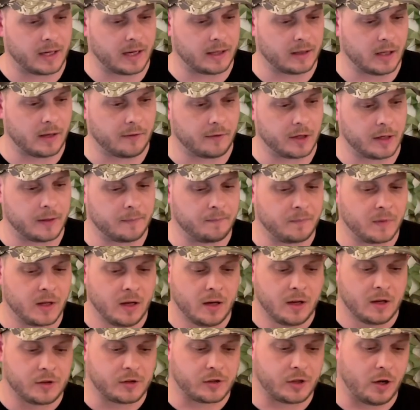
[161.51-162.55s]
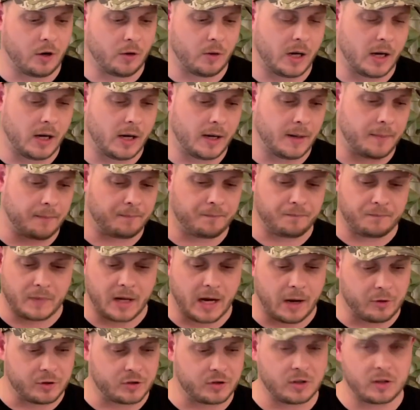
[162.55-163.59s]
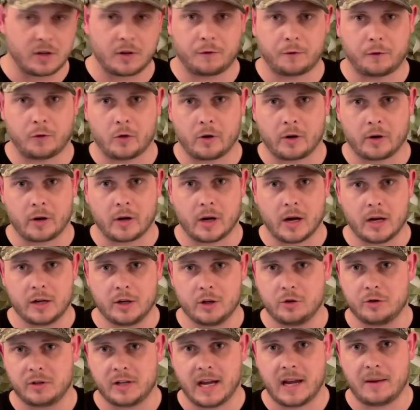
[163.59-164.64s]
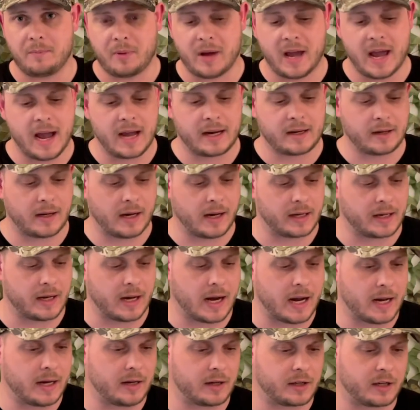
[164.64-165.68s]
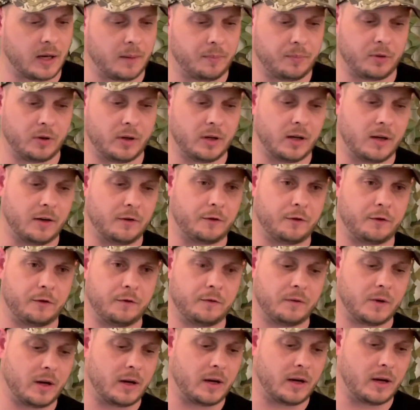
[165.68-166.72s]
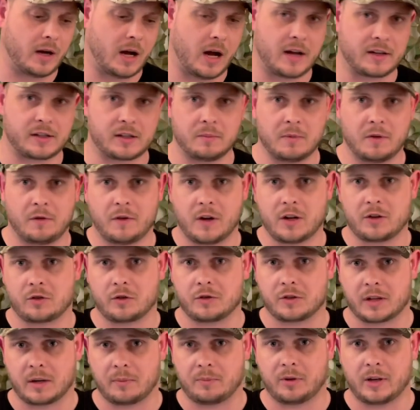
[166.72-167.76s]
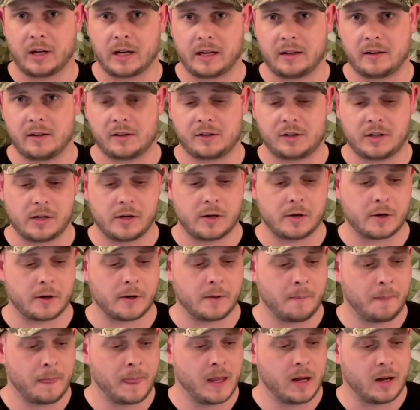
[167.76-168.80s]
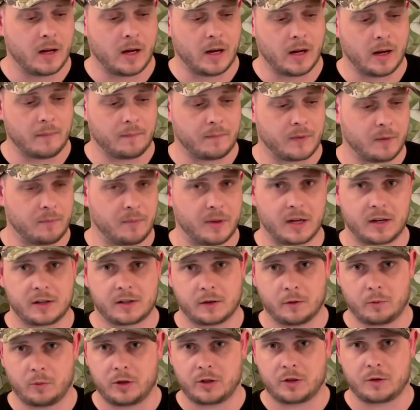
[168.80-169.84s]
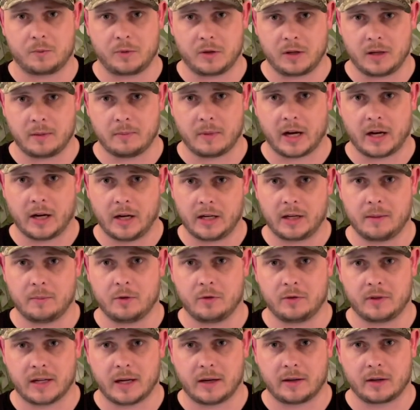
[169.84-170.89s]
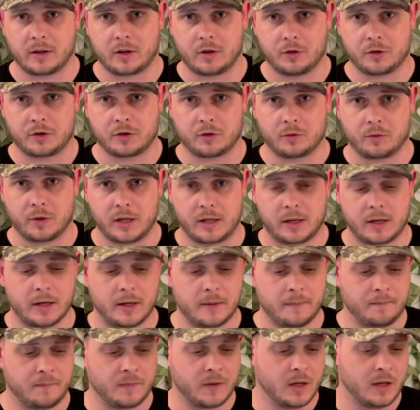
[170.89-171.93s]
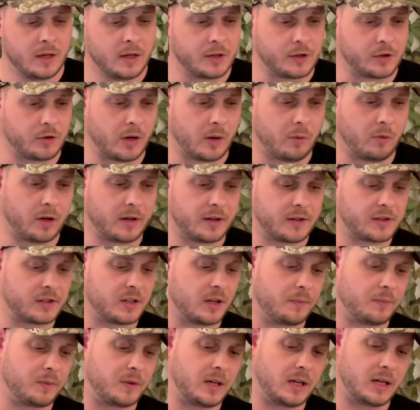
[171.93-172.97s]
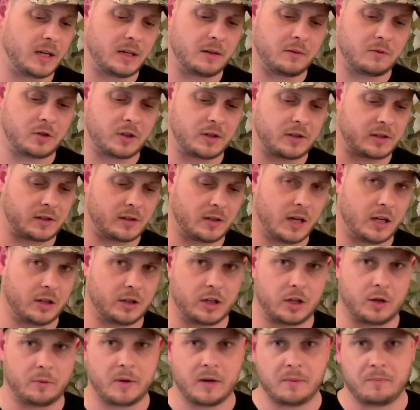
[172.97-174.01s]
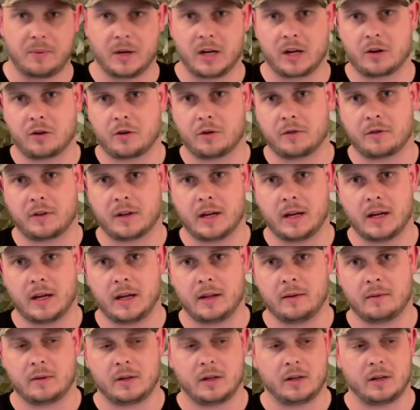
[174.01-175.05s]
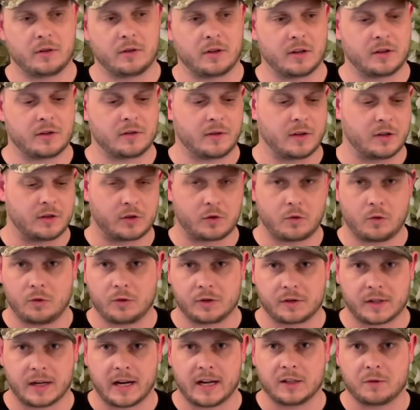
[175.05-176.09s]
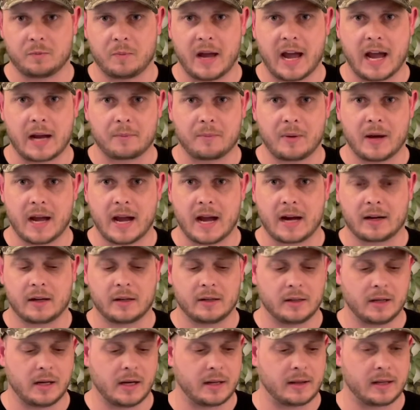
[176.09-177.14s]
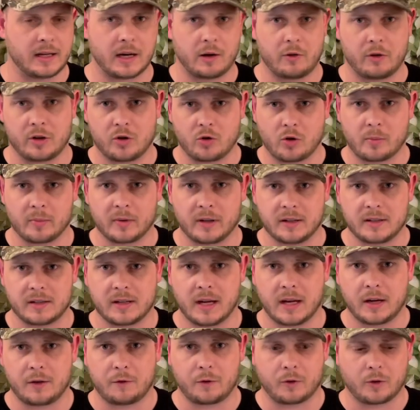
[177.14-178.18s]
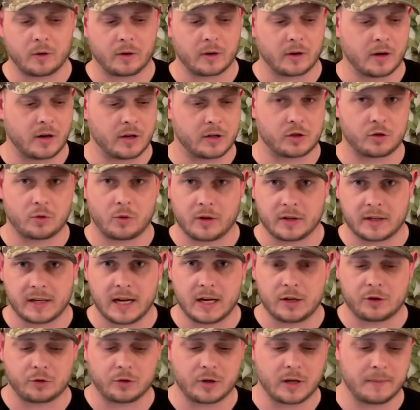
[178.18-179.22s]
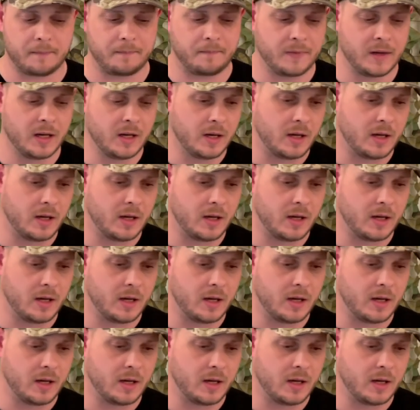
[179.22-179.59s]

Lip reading: I love it. So I was looking for a new day pack. I got a couple of awesome adventures I'm planning this year, the biggest of which being my honeymoon down in Costa Rica. So I wanted something just a little bit bigger than the school-sized backpack that I would normally take for a short day trip.